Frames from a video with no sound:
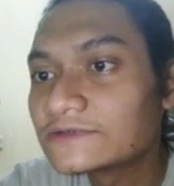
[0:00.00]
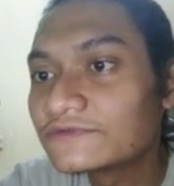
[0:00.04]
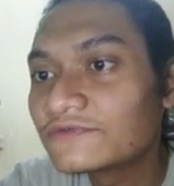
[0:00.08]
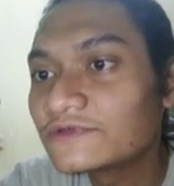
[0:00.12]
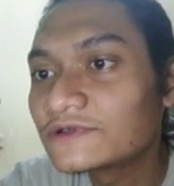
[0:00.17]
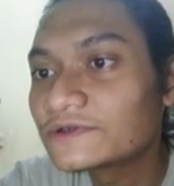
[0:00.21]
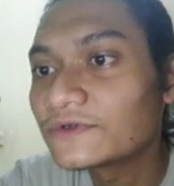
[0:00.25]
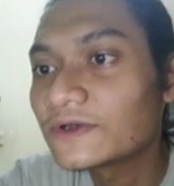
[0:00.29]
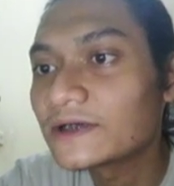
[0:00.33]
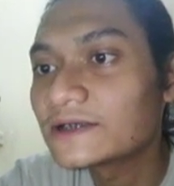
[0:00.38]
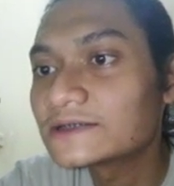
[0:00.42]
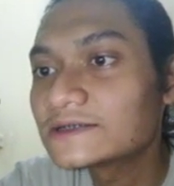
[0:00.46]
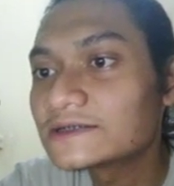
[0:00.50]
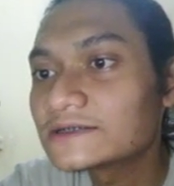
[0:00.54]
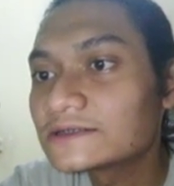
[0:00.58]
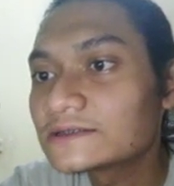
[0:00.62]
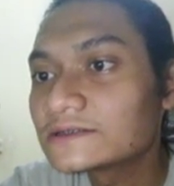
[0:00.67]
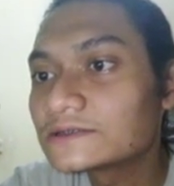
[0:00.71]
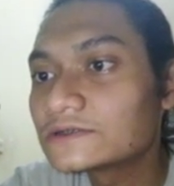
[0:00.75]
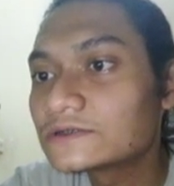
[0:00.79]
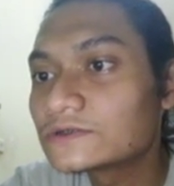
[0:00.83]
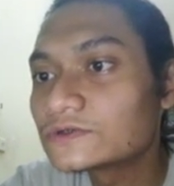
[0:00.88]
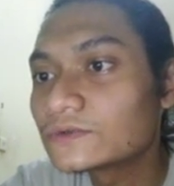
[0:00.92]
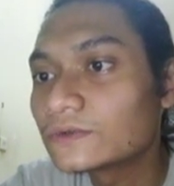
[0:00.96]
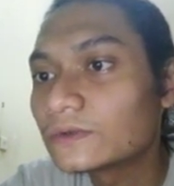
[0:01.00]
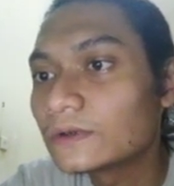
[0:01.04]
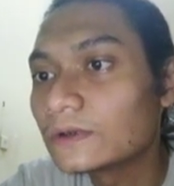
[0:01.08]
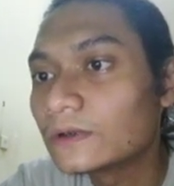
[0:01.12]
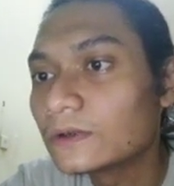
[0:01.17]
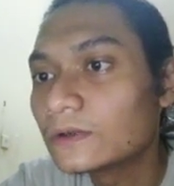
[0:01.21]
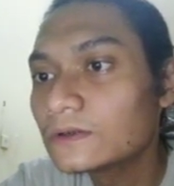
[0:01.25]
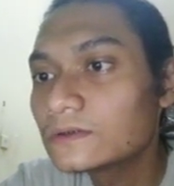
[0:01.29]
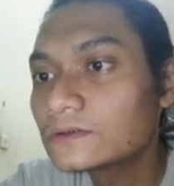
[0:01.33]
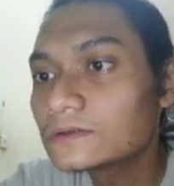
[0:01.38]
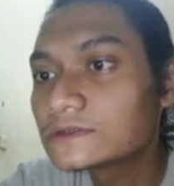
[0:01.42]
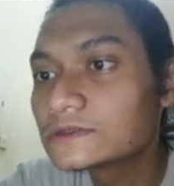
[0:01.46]
Virtue ethics
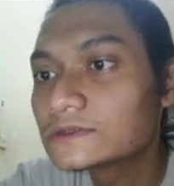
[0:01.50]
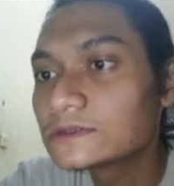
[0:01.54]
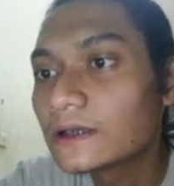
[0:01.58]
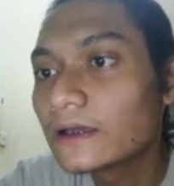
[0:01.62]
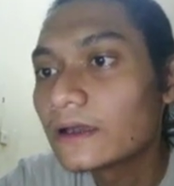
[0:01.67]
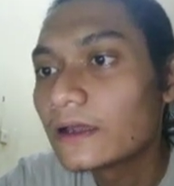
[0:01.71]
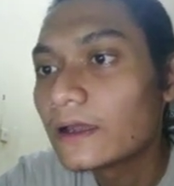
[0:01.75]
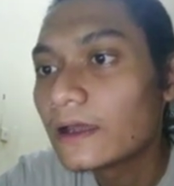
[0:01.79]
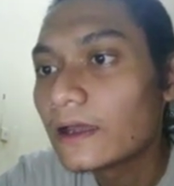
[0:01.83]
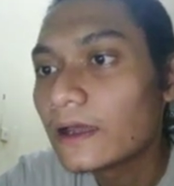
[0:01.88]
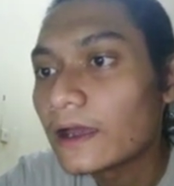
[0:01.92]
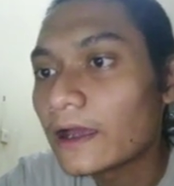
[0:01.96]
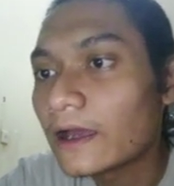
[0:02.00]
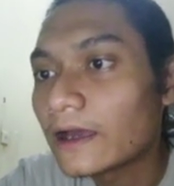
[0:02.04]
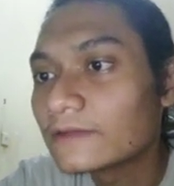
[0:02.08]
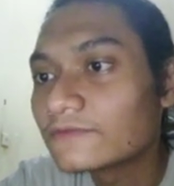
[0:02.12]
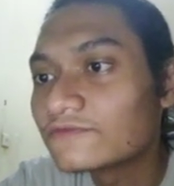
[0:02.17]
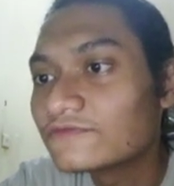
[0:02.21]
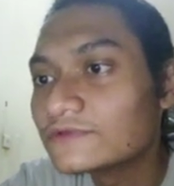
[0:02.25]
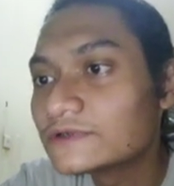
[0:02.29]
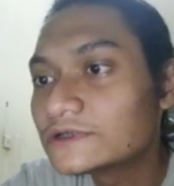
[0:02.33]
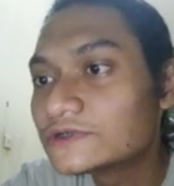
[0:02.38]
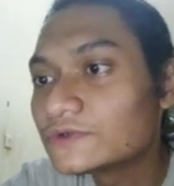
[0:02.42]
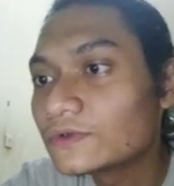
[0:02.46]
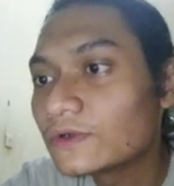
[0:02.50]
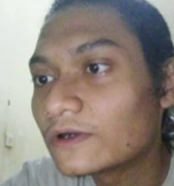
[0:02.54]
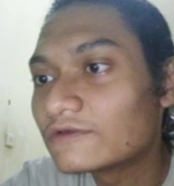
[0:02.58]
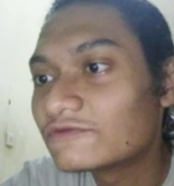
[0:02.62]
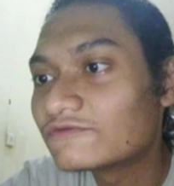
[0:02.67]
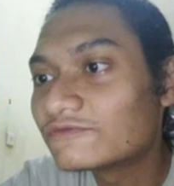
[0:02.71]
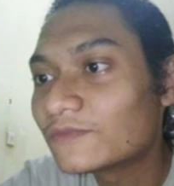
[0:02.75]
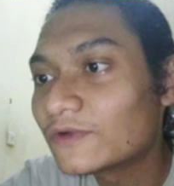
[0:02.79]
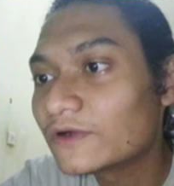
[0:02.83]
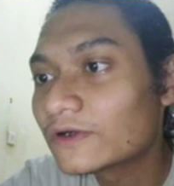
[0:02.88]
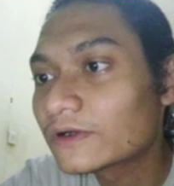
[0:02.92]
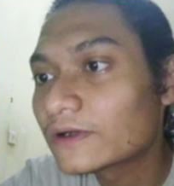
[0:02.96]
looks at virtue of
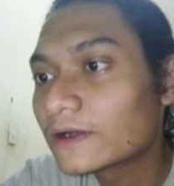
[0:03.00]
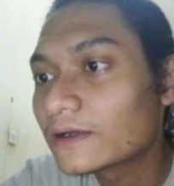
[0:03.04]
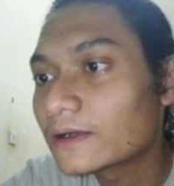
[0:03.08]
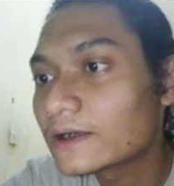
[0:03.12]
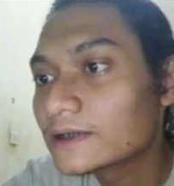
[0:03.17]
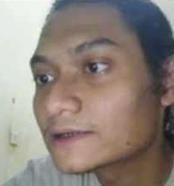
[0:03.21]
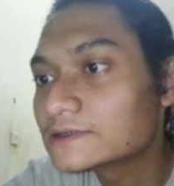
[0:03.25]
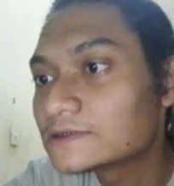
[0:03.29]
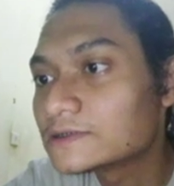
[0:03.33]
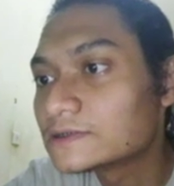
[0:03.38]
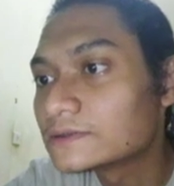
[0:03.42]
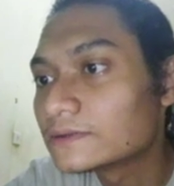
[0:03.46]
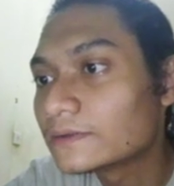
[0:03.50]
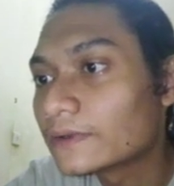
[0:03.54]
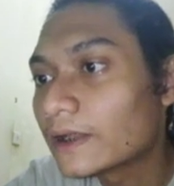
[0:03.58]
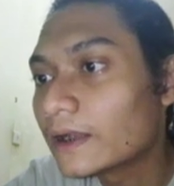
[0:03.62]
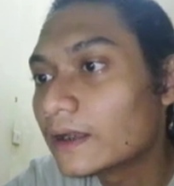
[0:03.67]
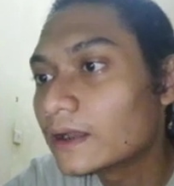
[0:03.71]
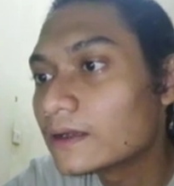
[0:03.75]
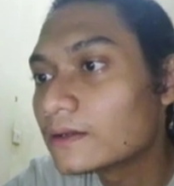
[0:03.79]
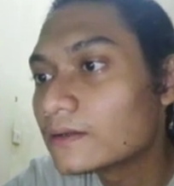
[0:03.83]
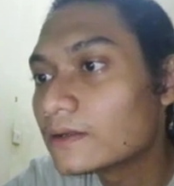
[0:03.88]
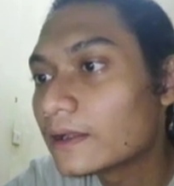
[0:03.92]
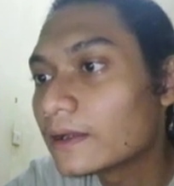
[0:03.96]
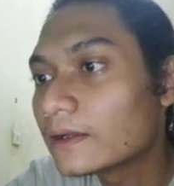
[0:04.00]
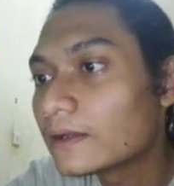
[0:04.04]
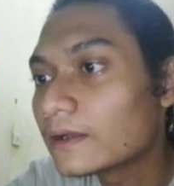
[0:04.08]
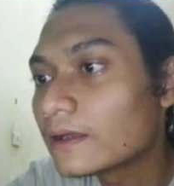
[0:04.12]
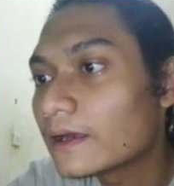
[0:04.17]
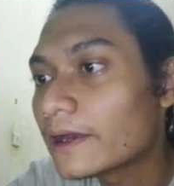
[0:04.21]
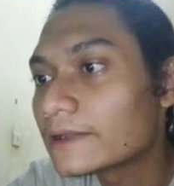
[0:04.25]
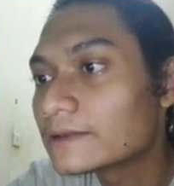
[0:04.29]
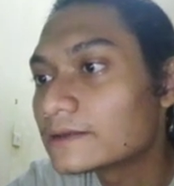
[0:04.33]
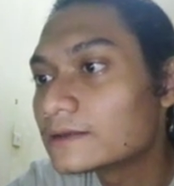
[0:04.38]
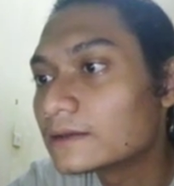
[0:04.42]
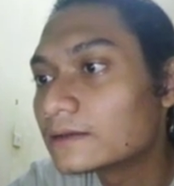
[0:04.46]
moral character rather than
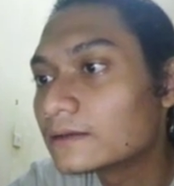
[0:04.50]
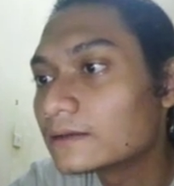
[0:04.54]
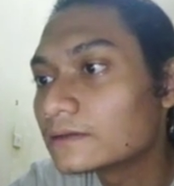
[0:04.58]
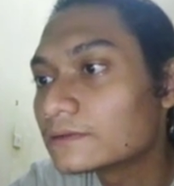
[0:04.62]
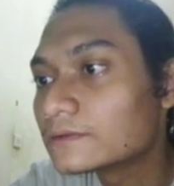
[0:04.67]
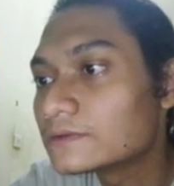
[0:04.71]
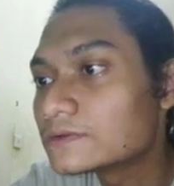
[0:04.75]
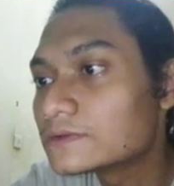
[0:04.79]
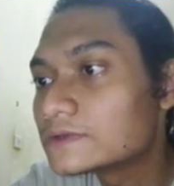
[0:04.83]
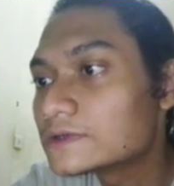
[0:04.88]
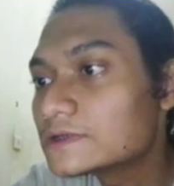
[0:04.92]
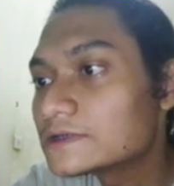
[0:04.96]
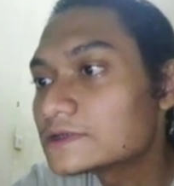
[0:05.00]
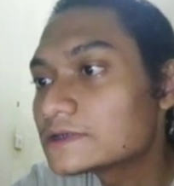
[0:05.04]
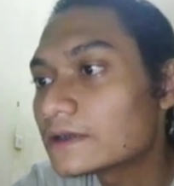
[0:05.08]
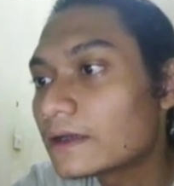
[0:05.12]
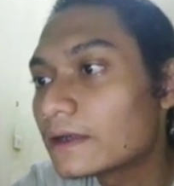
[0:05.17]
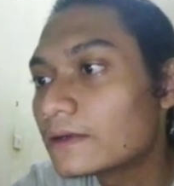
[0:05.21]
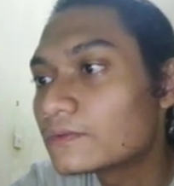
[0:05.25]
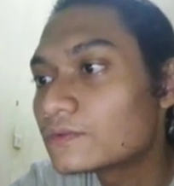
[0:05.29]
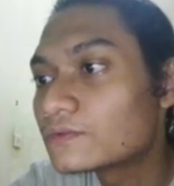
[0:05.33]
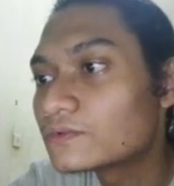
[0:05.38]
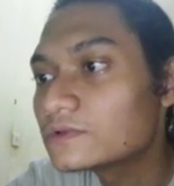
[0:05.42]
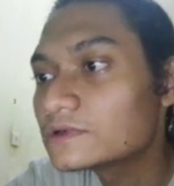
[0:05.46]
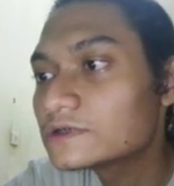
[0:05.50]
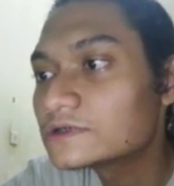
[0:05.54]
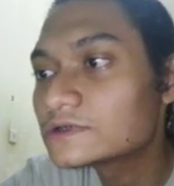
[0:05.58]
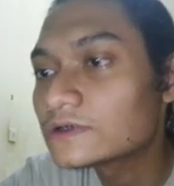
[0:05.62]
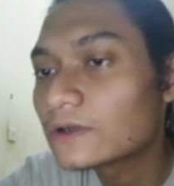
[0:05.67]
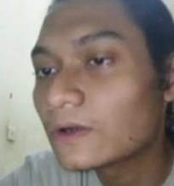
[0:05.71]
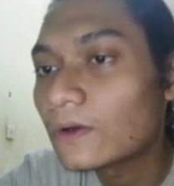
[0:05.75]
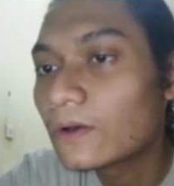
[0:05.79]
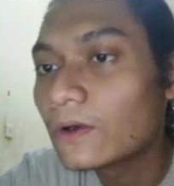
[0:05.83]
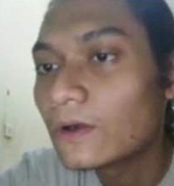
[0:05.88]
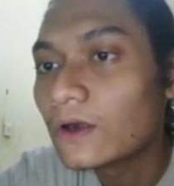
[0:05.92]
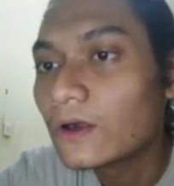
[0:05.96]
ethical duties and rules
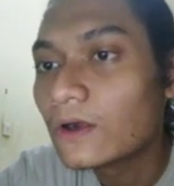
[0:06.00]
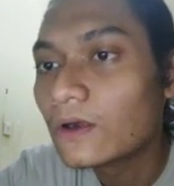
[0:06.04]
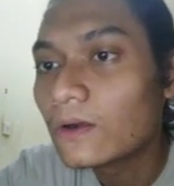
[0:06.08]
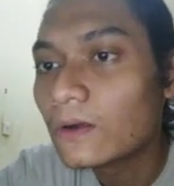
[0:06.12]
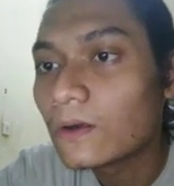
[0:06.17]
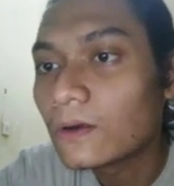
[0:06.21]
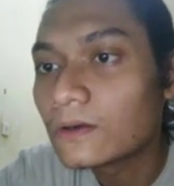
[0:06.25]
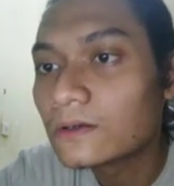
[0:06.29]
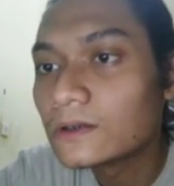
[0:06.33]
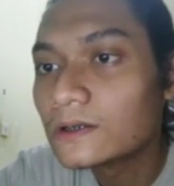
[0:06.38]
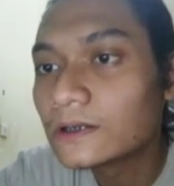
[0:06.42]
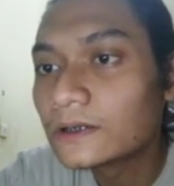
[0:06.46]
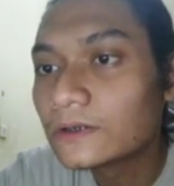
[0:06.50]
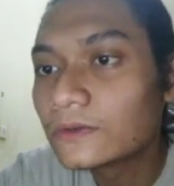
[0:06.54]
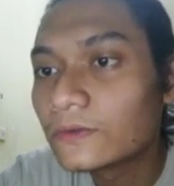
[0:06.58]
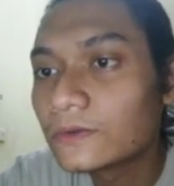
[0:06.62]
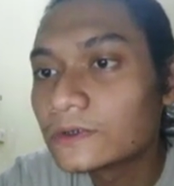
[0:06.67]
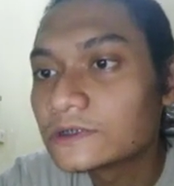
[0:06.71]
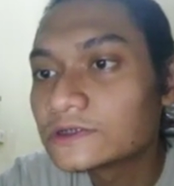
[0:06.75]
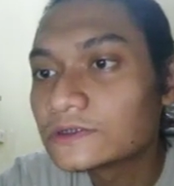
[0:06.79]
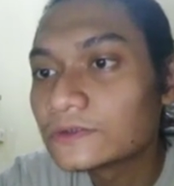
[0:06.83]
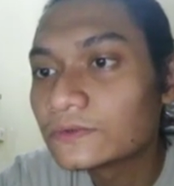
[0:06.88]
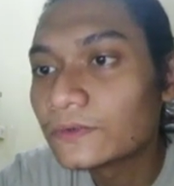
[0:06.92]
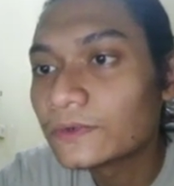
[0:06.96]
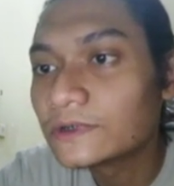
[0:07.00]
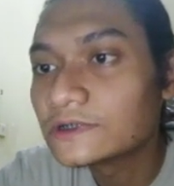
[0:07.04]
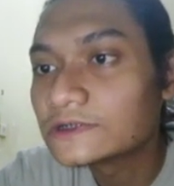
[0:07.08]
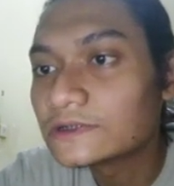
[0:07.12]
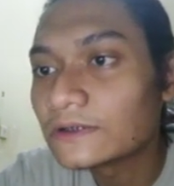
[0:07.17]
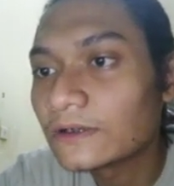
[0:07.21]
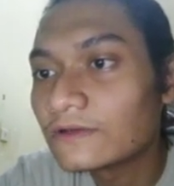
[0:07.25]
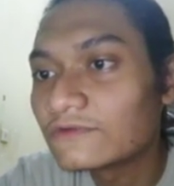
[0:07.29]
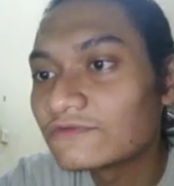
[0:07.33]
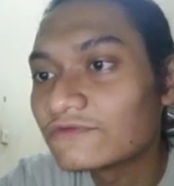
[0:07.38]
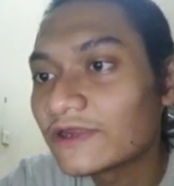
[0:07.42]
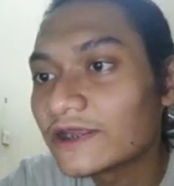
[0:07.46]
or the consequences
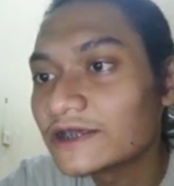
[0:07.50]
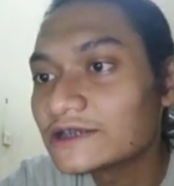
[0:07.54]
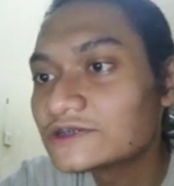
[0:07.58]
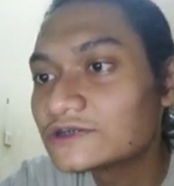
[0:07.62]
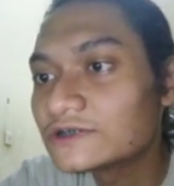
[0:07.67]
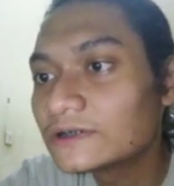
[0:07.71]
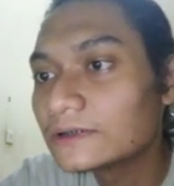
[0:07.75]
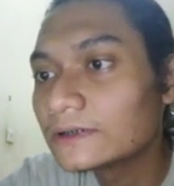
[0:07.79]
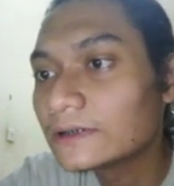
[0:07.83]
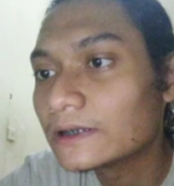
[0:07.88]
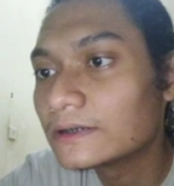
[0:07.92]
of action.